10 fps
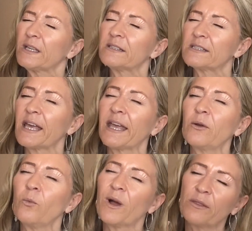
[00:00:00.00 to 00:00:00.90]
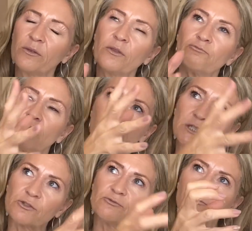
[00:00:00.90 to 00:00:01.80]
say one rule
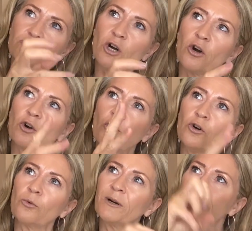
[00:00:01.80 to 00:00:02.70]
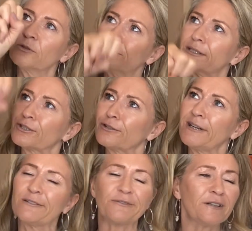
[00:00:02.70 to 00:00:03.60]
is wrong or one rule is
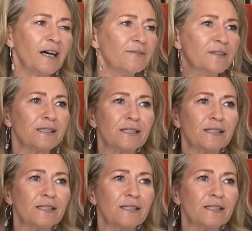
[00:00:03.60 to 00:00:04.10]
correct for others,